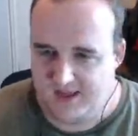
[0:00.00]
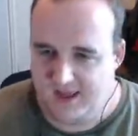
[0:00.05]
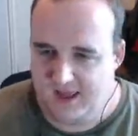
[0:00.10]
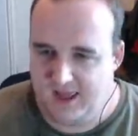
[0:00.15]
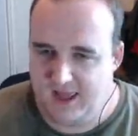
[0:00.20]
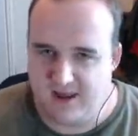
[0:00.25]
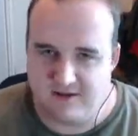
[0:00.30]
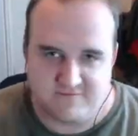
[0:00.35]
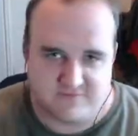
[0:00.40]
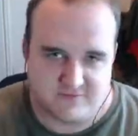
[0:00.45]

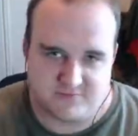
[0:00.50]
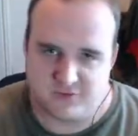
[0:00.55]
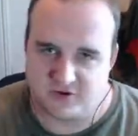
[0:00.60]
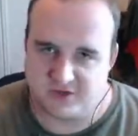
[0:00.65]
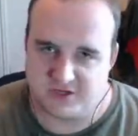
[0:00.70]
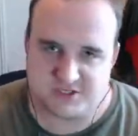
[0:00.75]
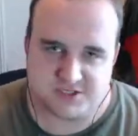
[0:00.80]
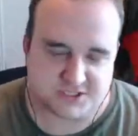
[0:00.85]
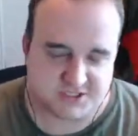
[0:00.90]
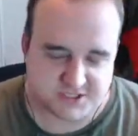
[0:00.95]

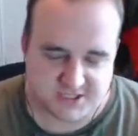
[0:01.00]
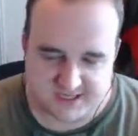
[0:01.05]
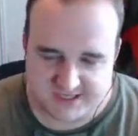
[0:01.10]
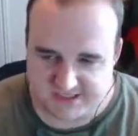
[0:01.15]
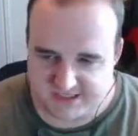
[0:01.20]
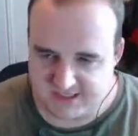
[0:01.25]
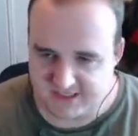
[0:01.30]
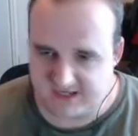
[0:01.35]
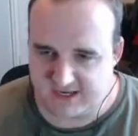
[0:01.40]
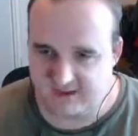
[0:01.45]
everybody's just
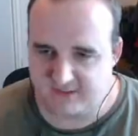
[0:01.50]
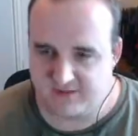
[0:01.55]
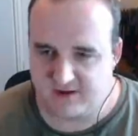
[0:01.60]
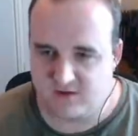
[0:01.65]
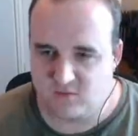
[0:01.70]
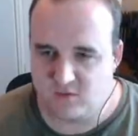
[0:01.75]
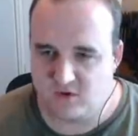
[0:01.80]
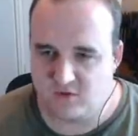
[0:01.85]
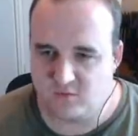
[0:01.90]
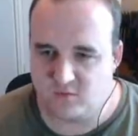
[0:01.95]
chasing down
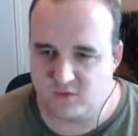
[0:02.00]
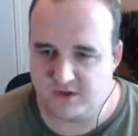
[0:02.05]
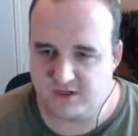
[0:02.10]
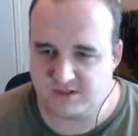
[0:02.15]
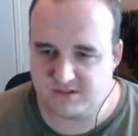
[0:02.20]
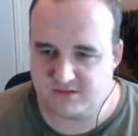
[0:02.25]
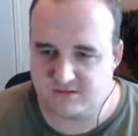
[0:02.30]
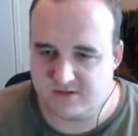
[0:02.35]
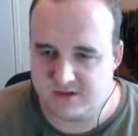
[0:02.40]
that one Wiesel.